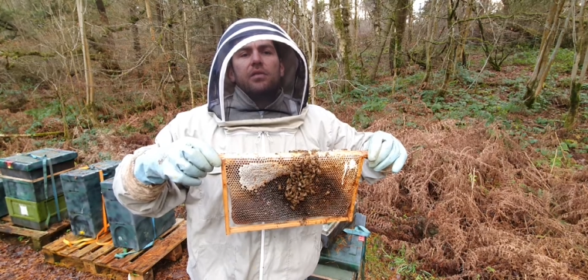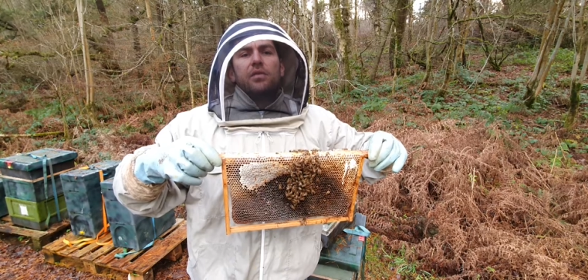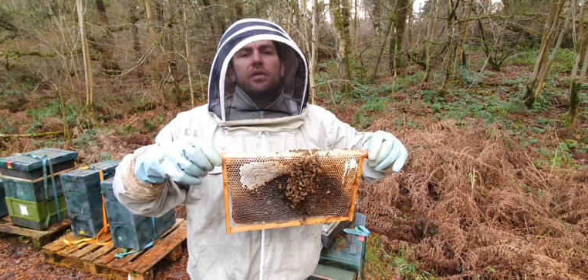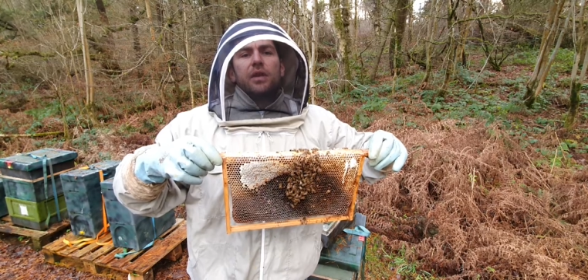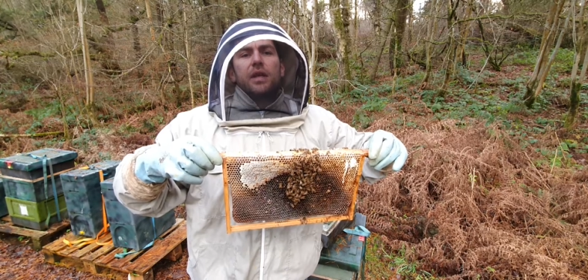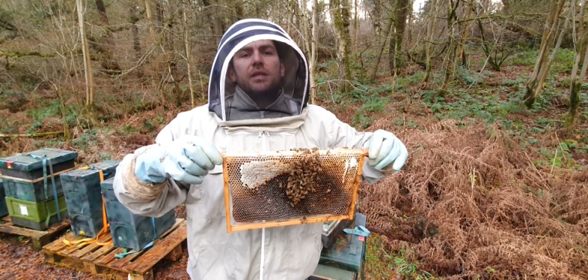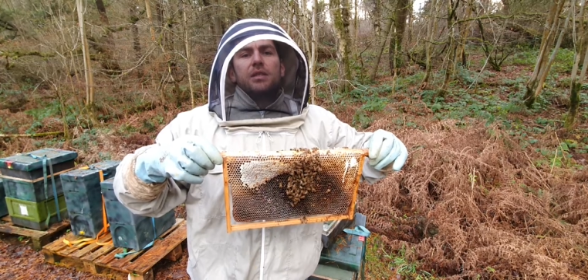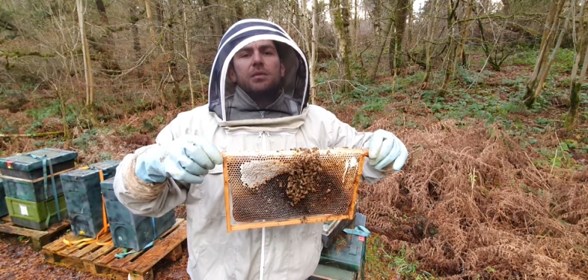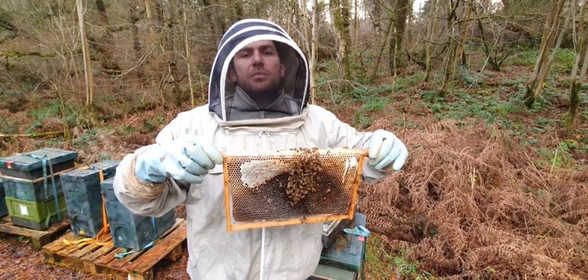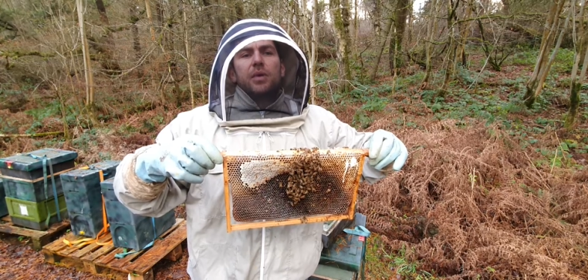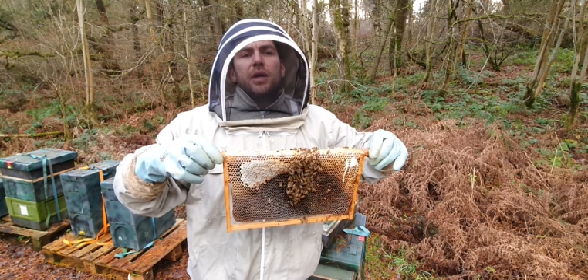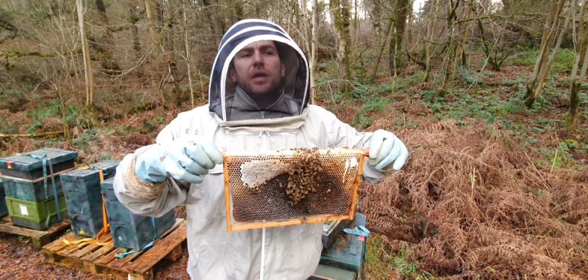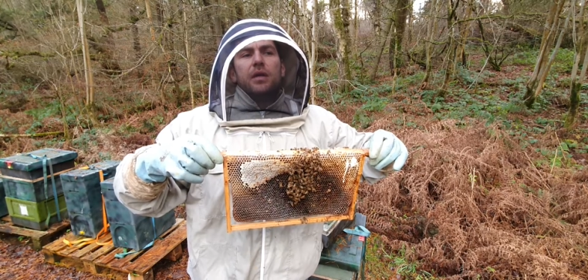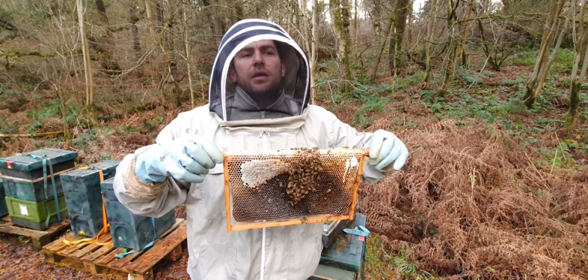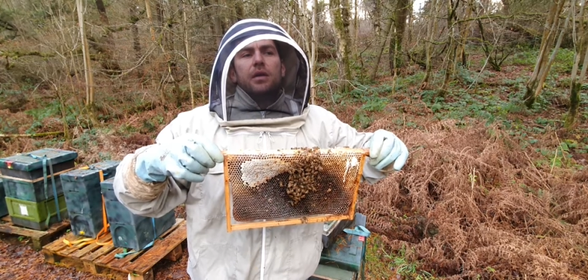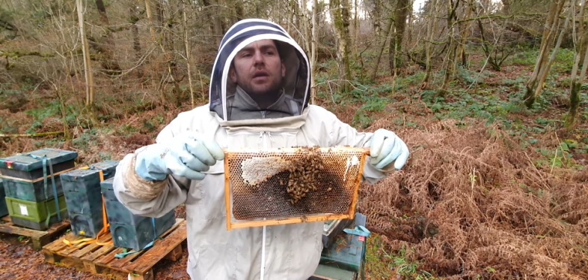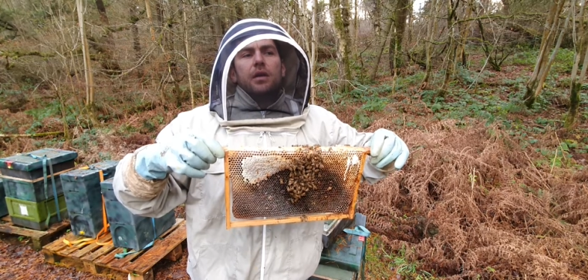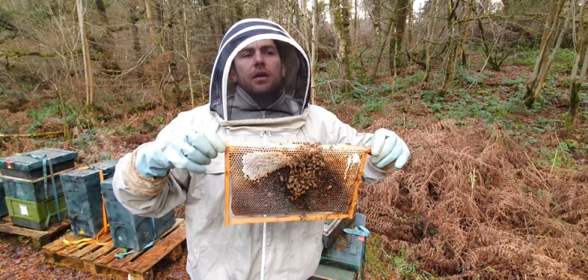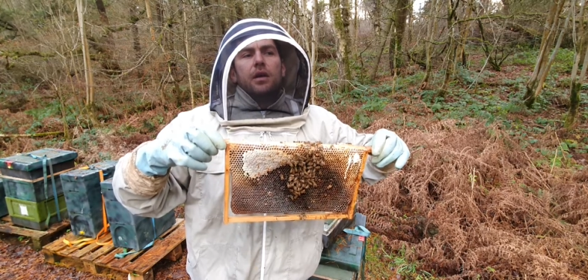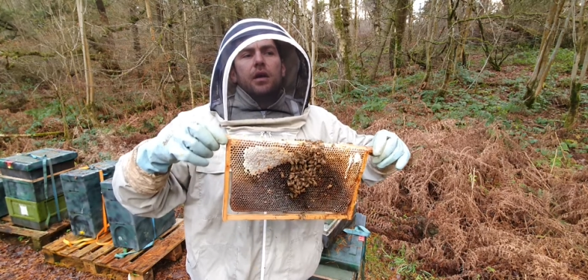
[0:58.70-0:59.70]
for there to
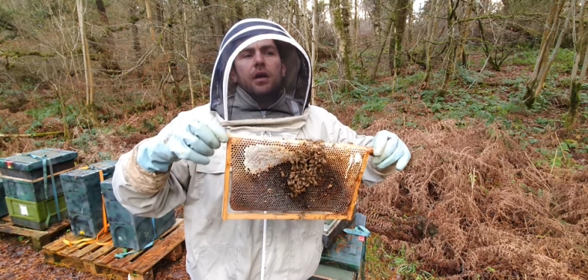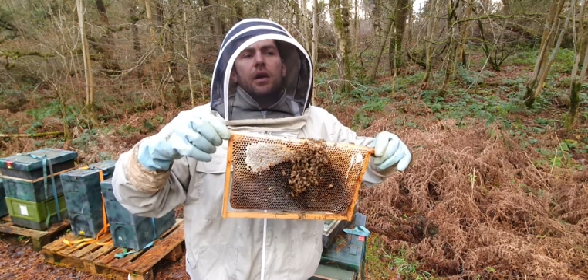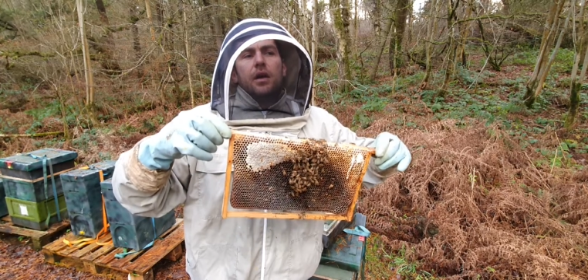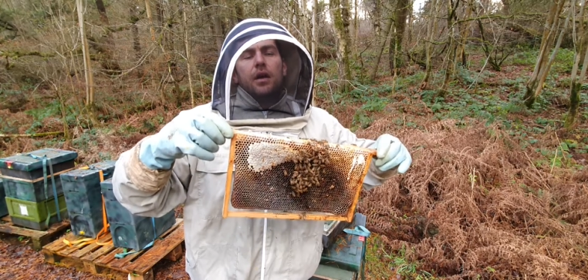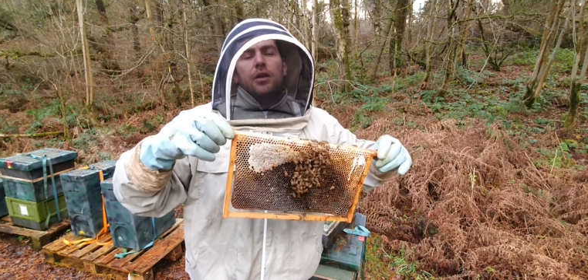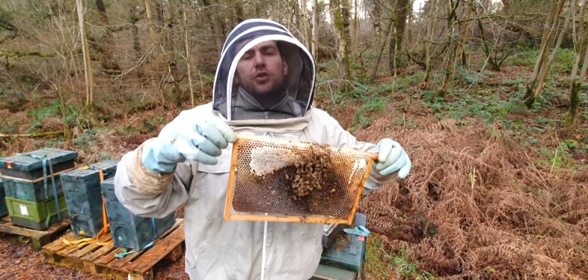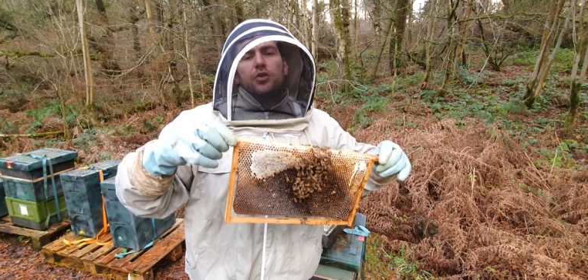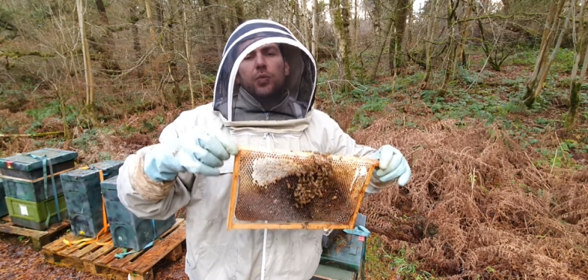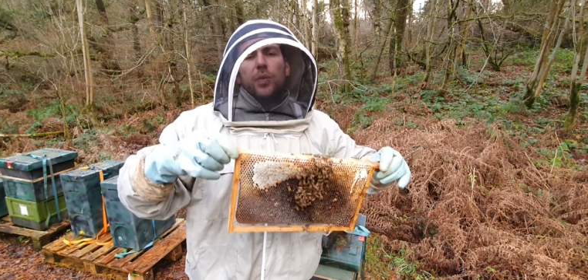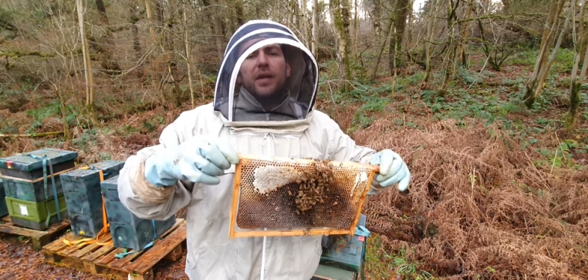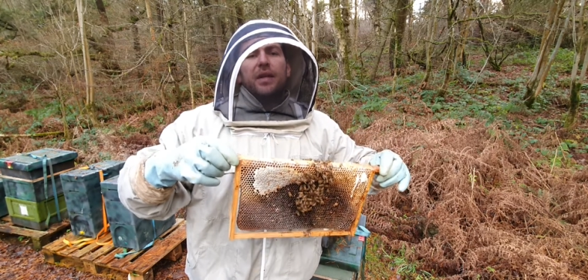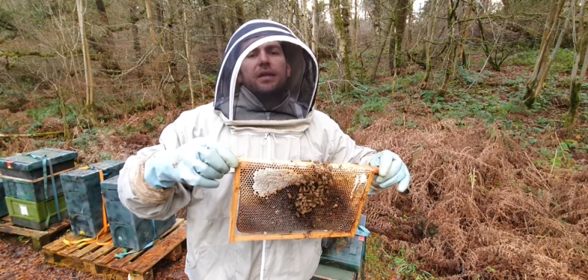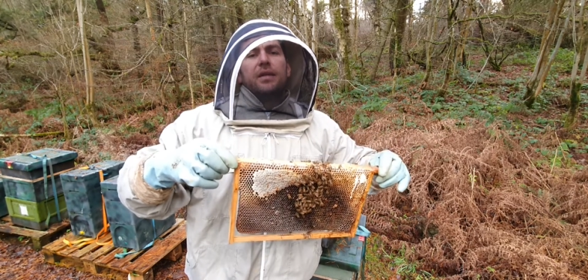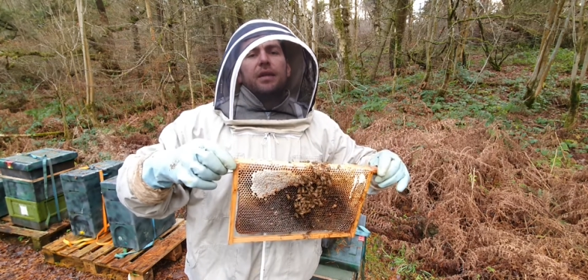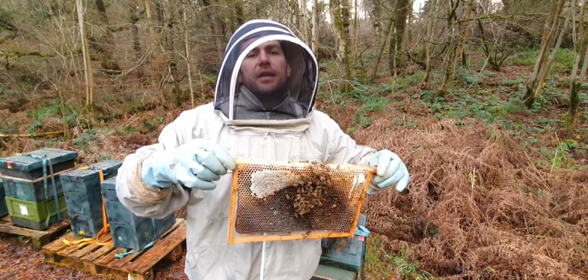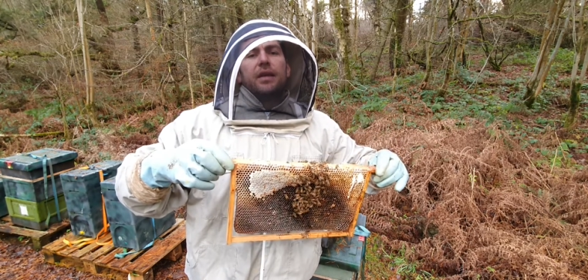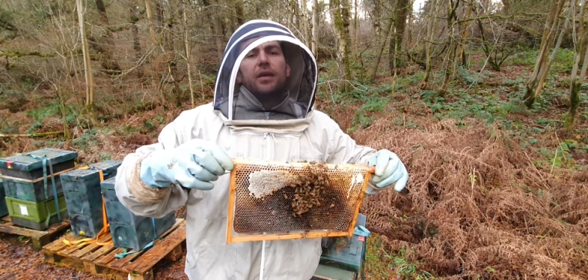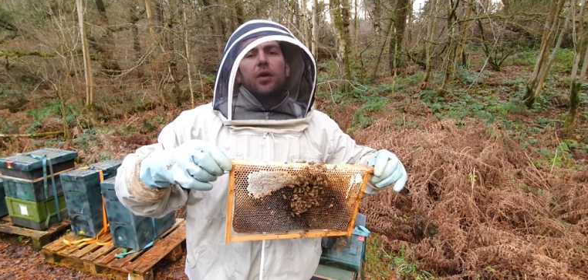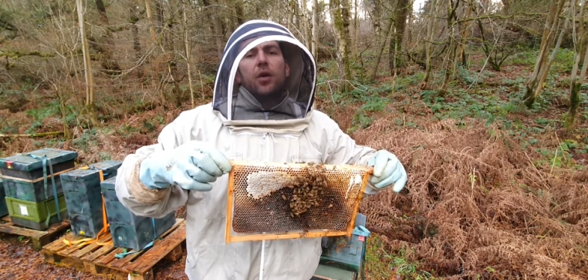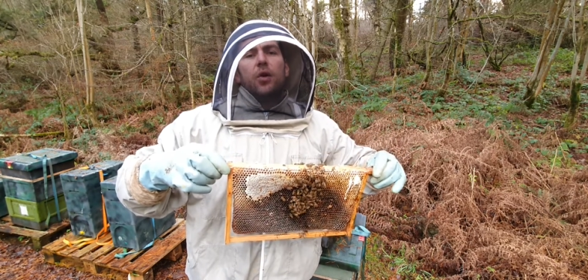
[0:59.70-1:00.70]
be a
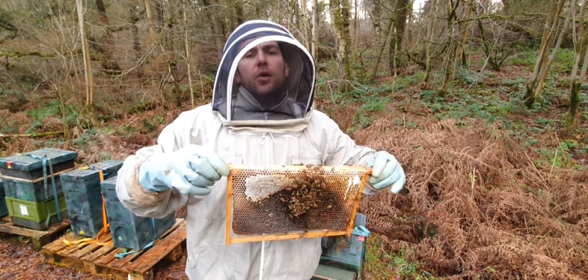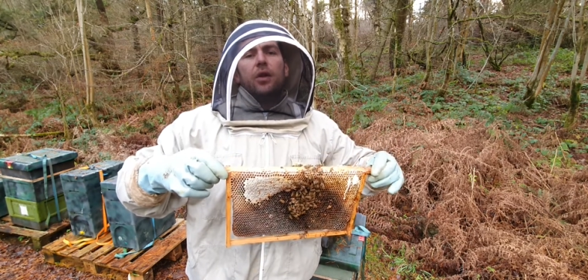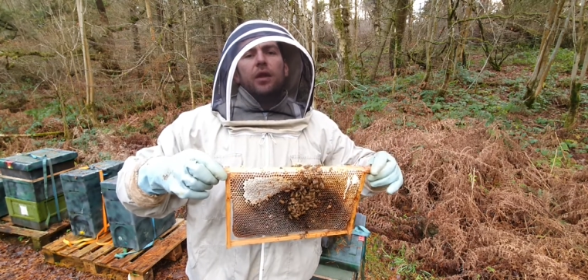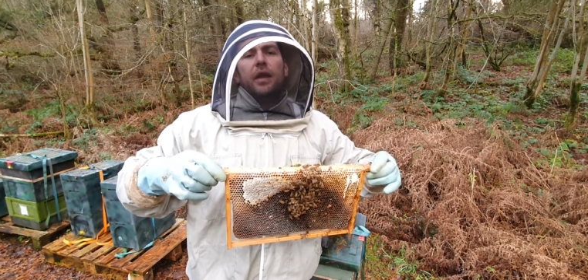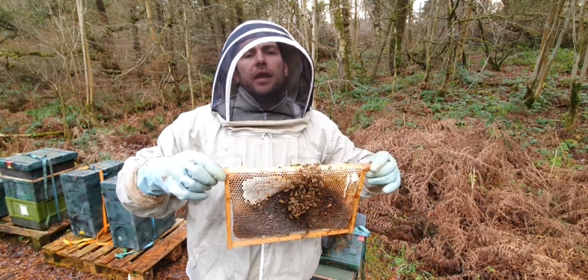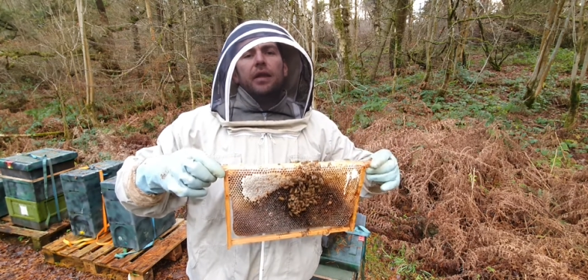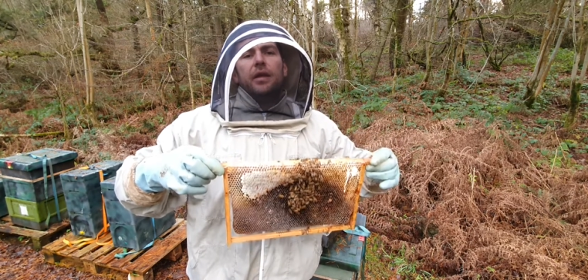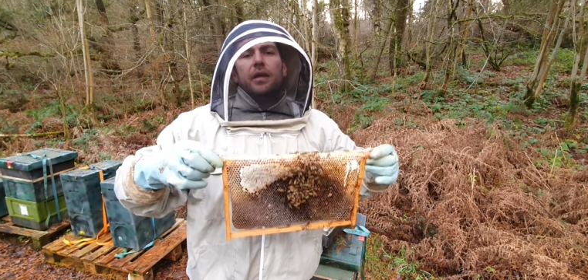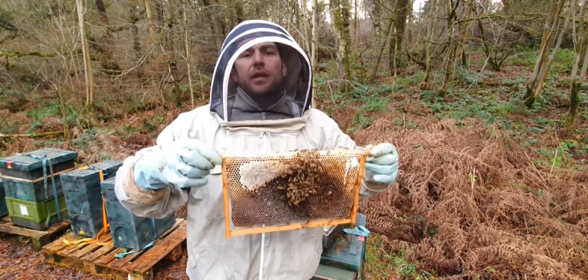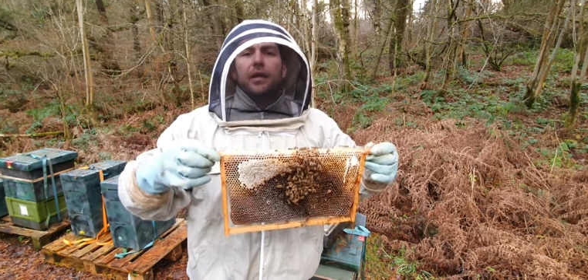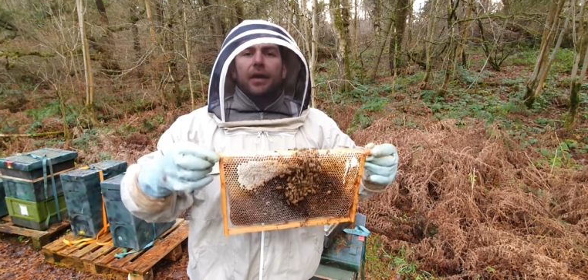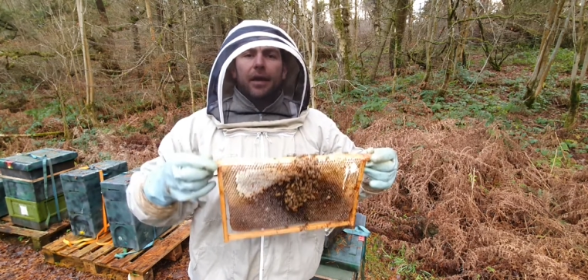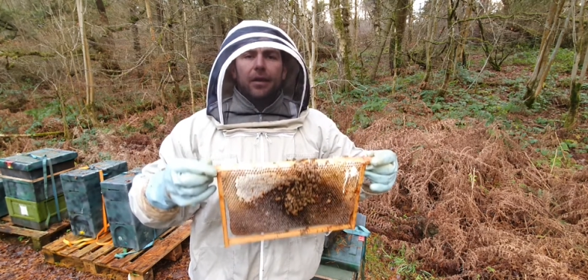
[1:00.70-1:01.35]
dwindling colony